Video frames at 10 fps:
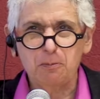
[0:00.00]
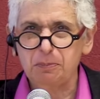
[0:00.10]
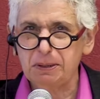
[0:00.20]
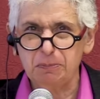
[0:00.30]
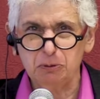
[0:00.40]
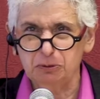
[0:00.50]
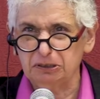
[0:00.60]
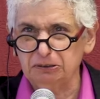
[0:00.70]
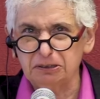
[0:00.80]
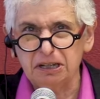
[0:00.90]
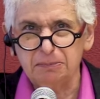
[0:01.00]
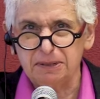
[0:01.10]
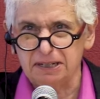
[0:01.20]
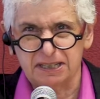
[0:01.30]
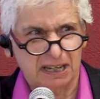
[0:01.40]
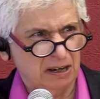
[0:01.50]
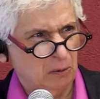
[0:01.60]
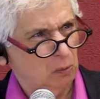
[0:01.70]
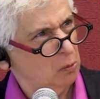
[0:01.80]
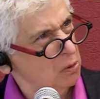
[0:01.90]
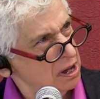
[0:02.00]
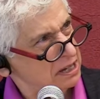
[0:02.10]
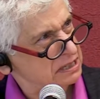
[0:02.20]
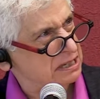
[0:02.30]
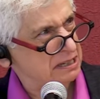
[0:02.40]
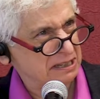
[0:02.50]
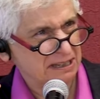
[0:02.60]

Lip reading: people would look at me and say, "What?